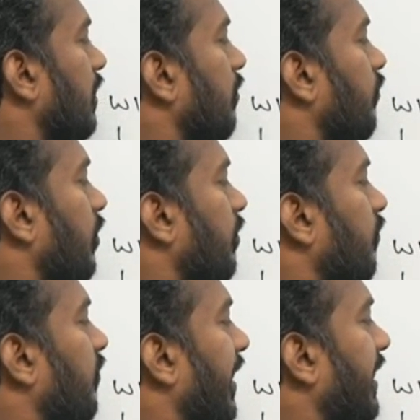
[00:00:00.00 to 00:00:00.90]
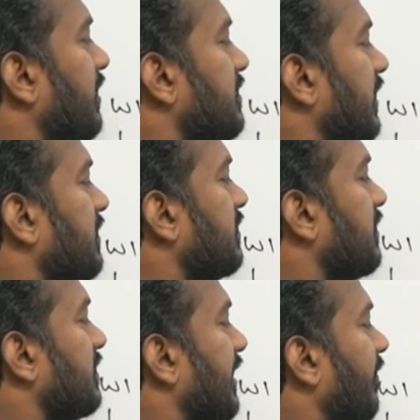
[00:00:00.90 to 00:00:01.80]
4, 5, 6,
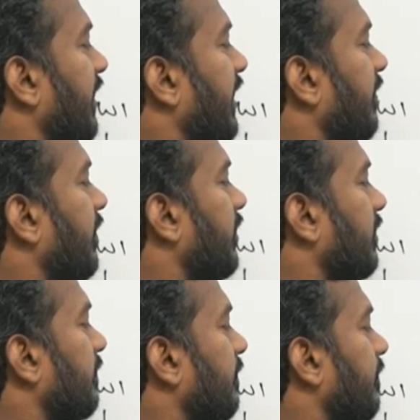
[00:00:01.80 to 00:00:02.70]
7 and over here.